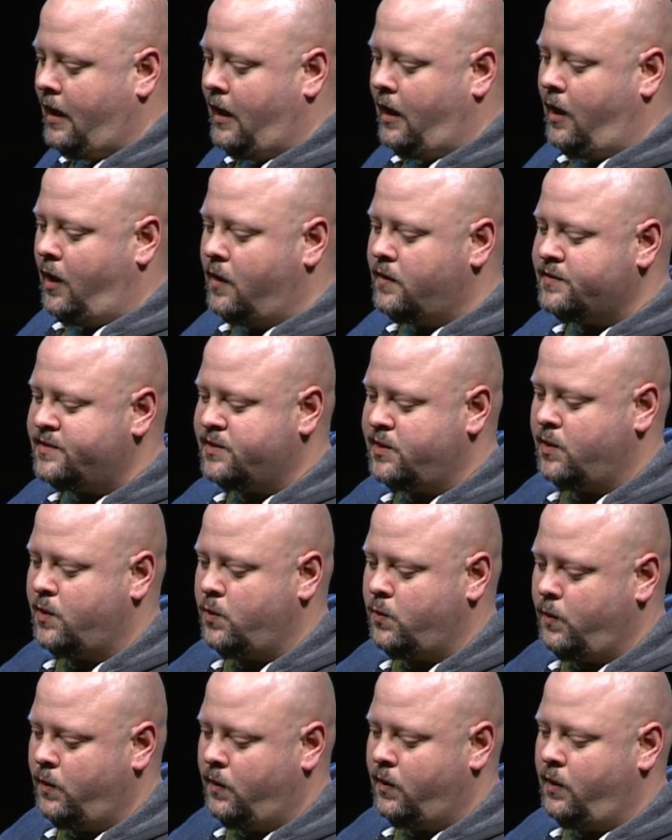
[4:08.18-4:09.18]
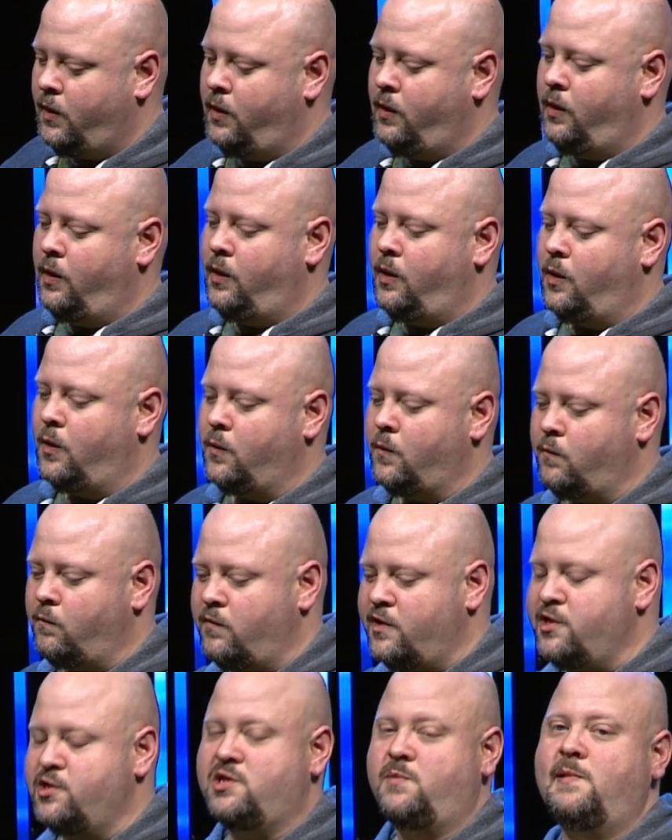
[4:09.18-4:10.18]
Also,
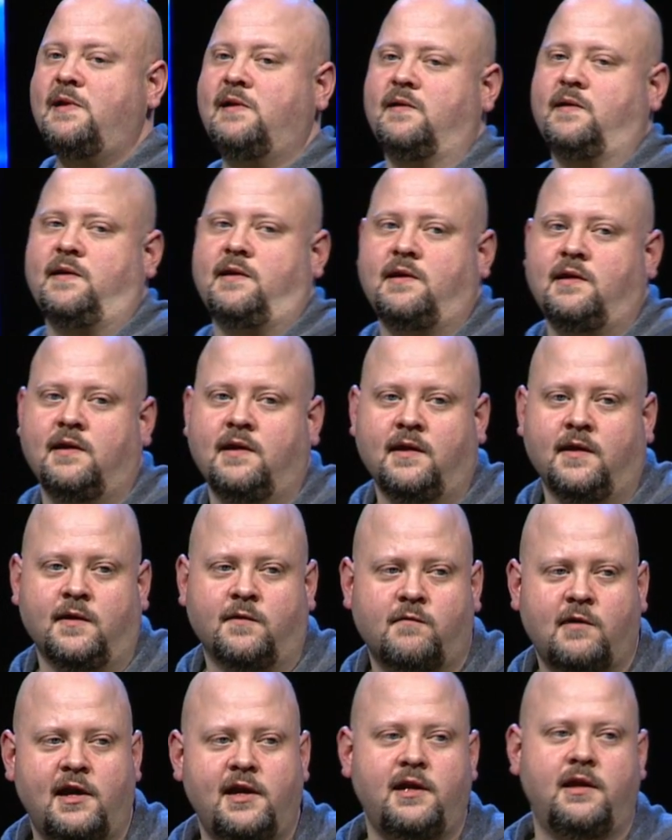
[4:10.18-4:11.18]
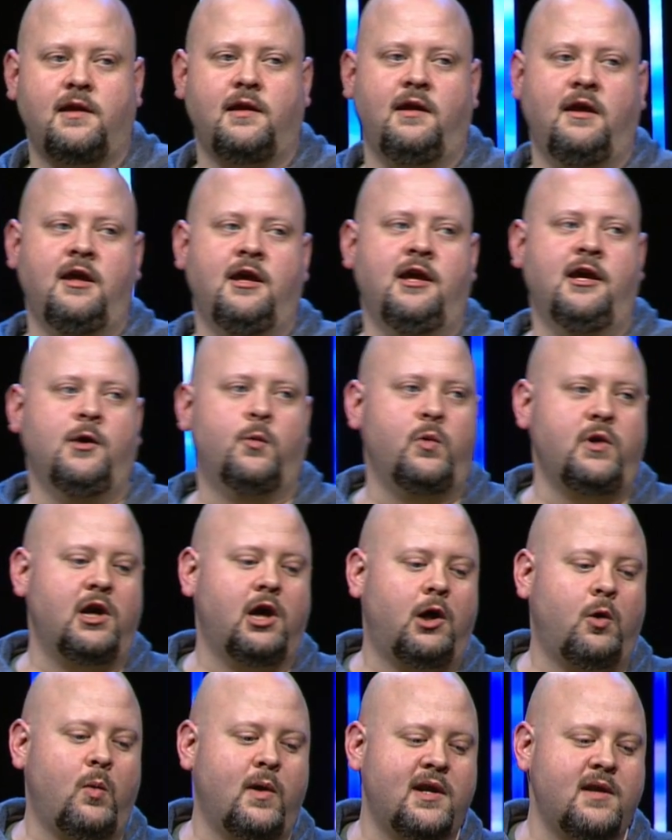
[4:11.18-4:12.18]
reusability, right? we
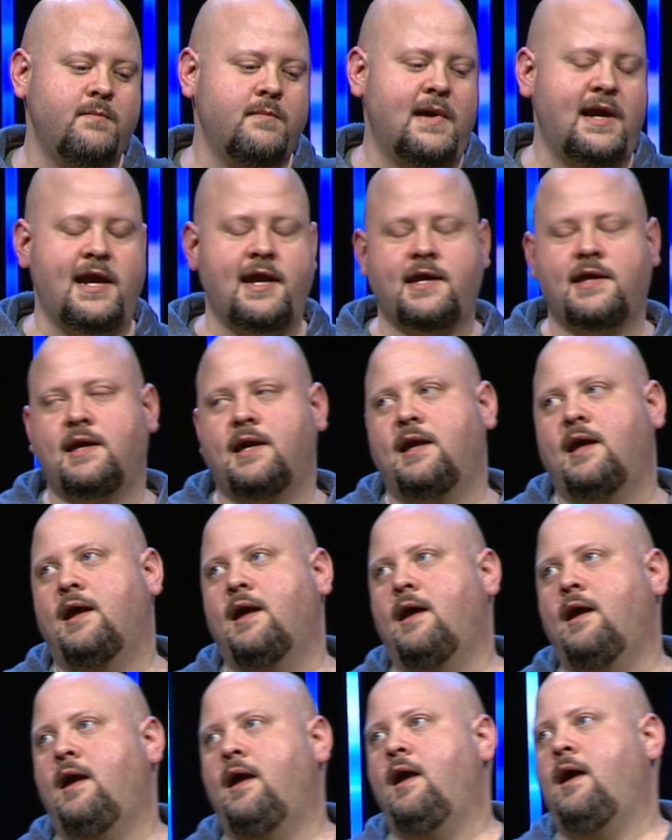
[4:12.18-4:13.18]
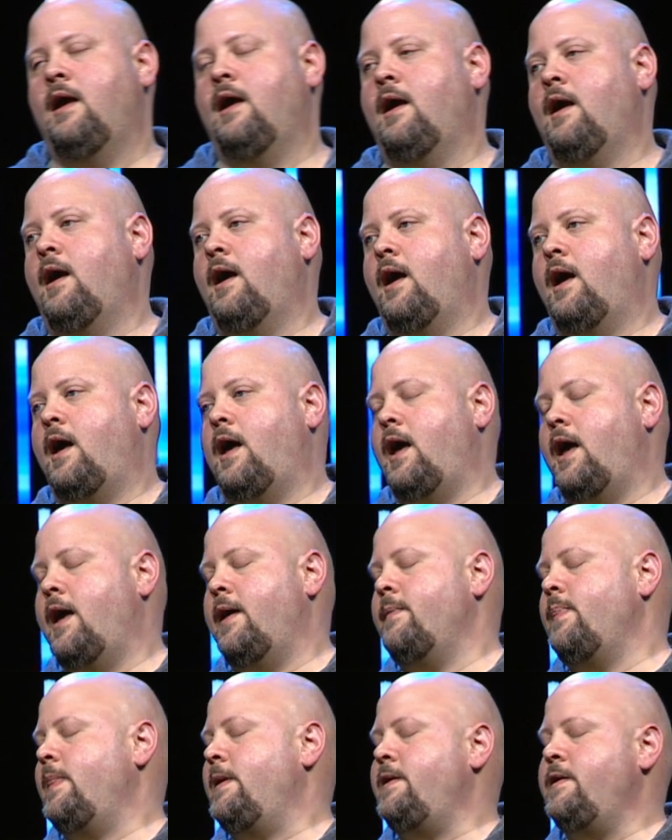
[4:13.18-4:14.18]
all want to make uh,
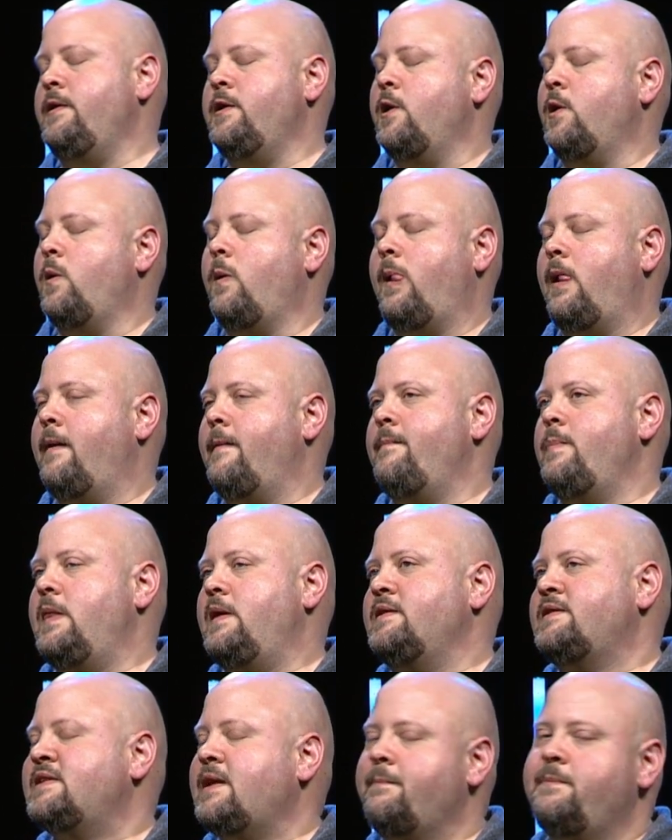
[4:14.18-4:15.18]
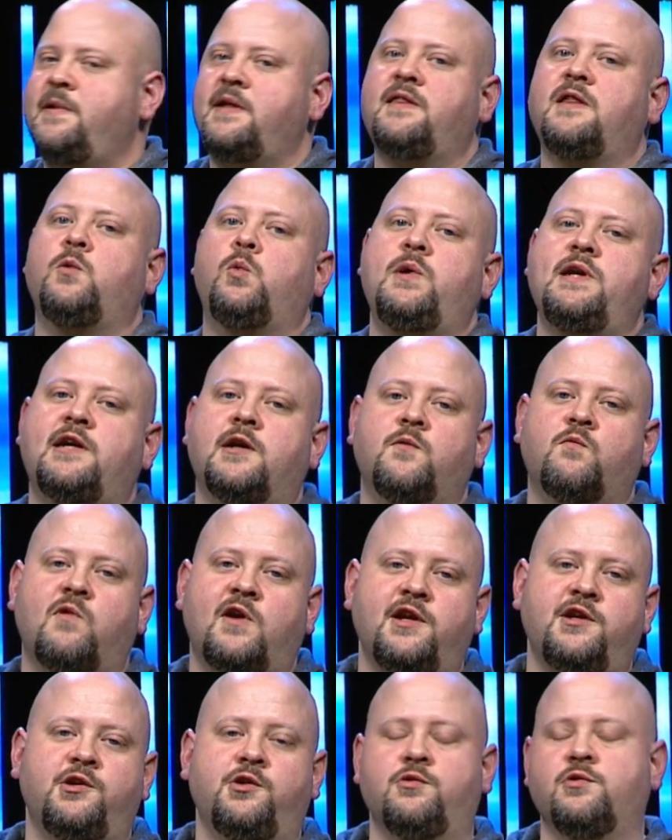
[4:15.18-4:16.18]
you know, uh, something that we can
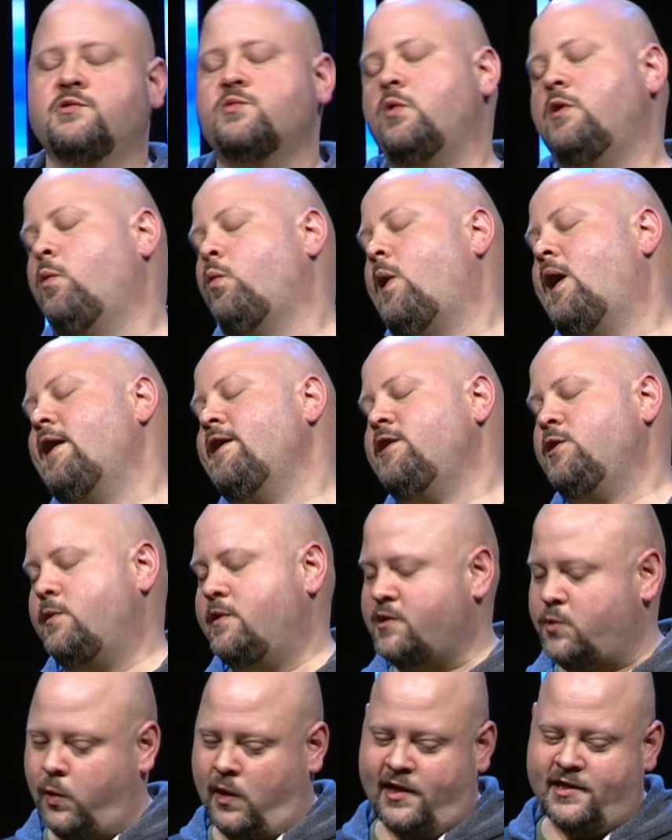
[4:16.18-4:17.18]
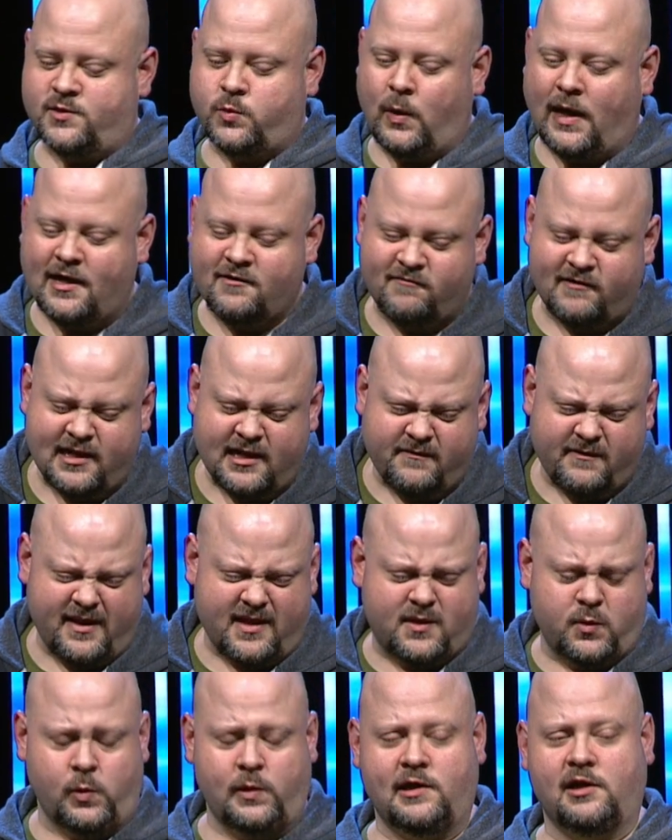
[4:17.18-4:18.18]
reuse. Why do it twice? Why reinvent
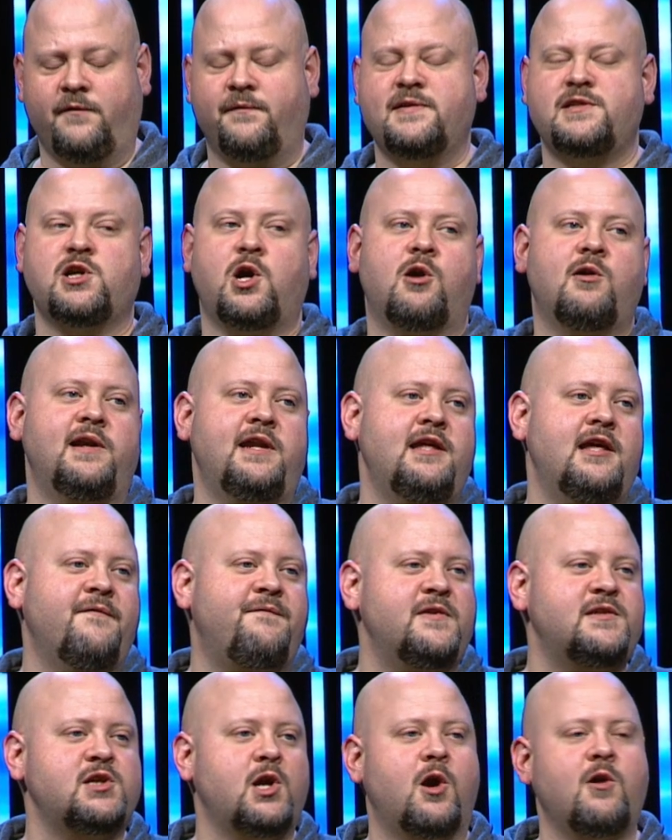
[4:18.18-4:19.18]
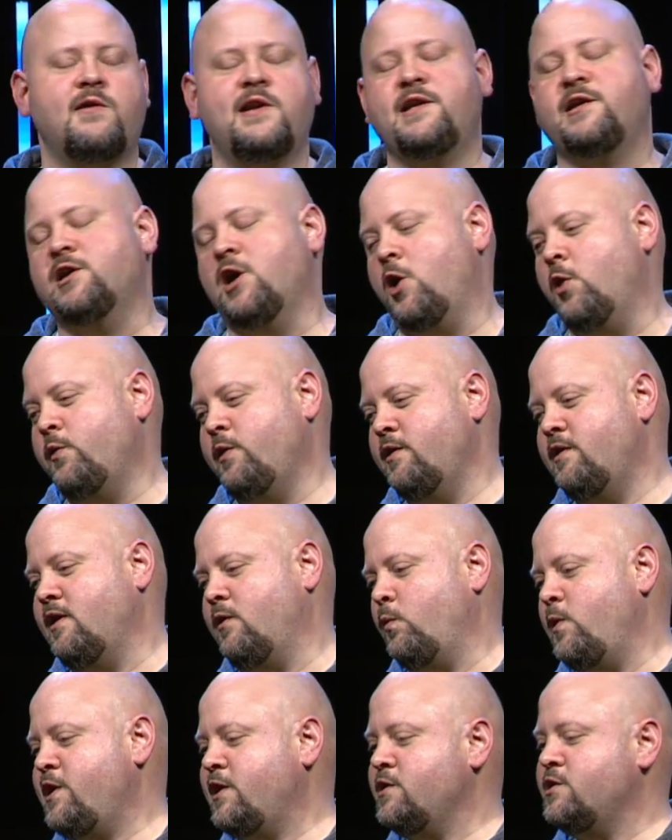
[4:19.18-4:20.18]
the wheel? If it's already if it's already coded
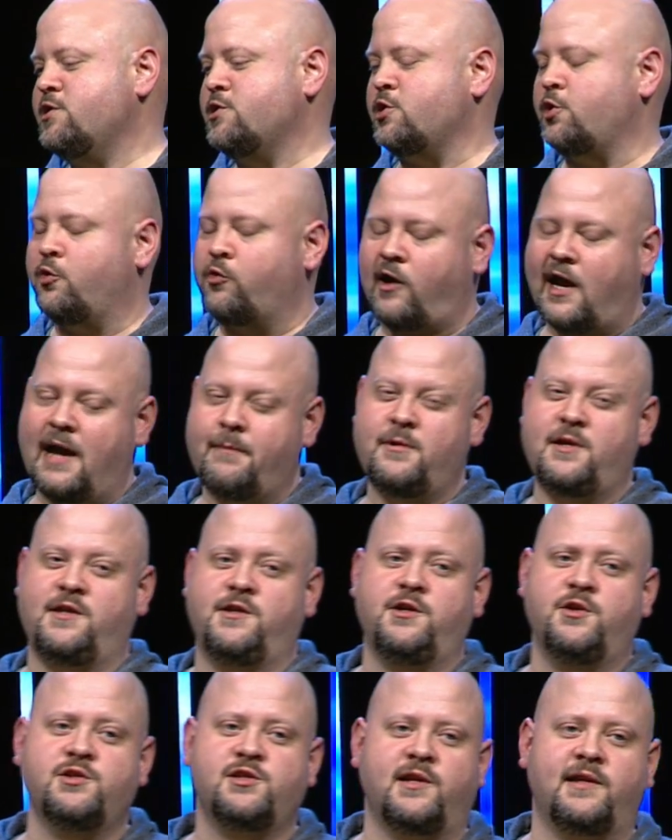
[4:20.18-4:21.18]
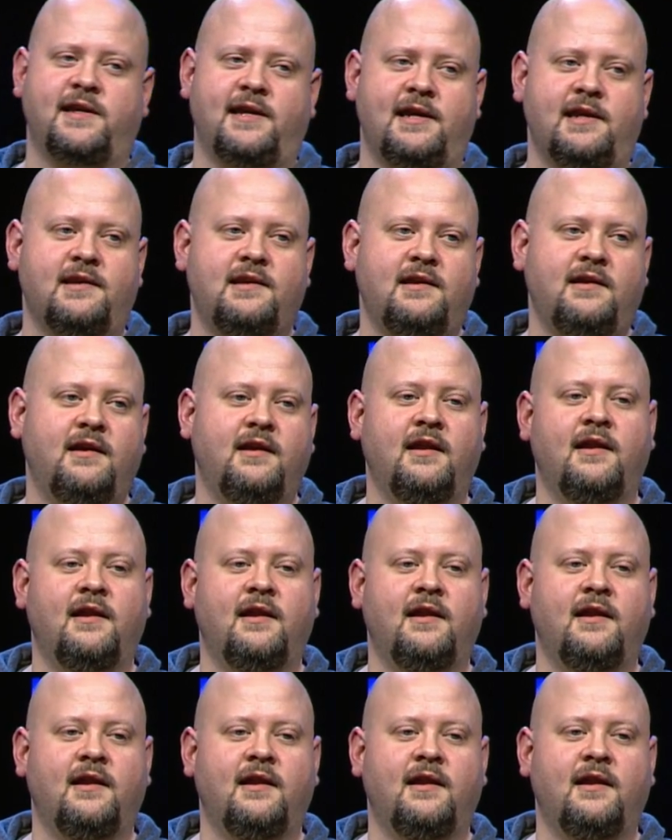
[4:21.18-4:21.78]
and we can just grab it and use it again,